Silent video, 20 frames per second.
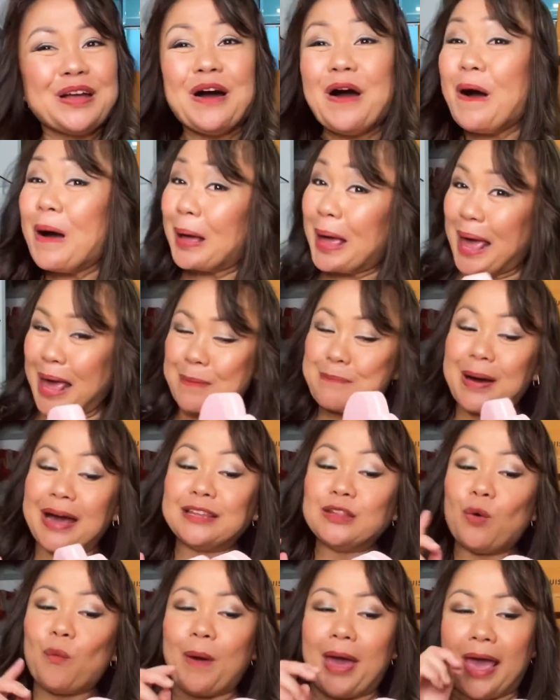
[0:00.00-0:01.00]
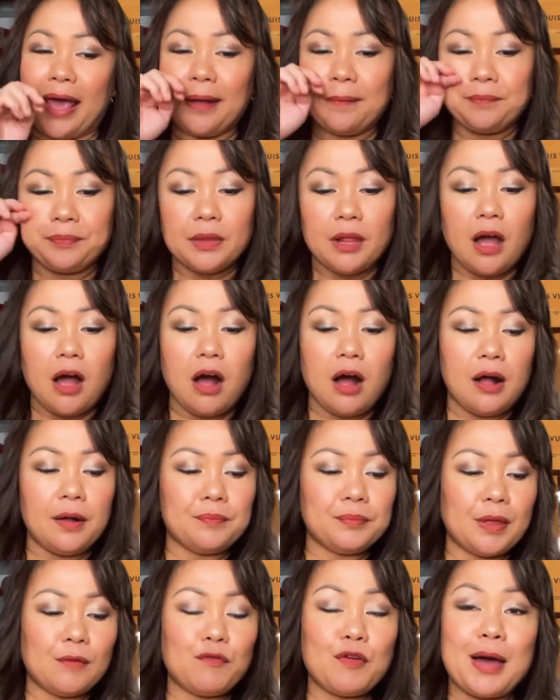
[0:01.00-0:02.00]
Okay, by the way,
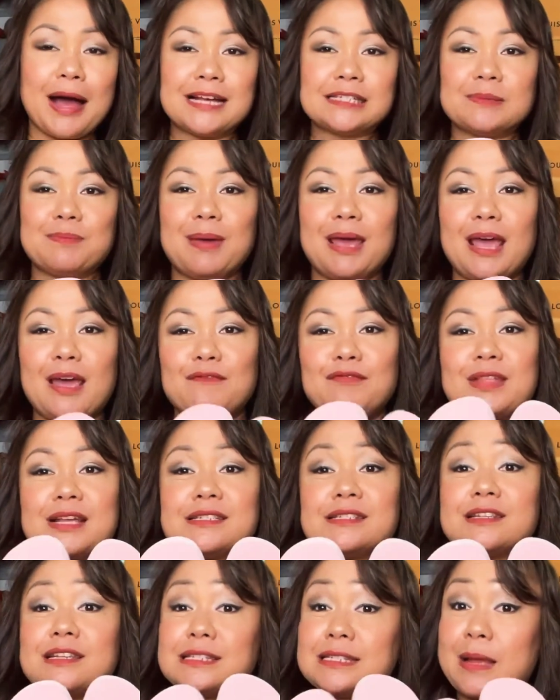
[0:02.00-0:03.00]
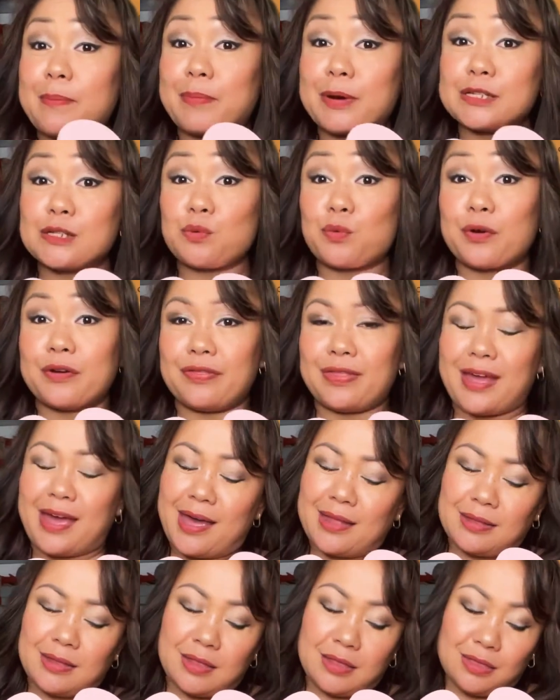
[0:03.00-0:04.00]
if you ask me if this slippers worth it,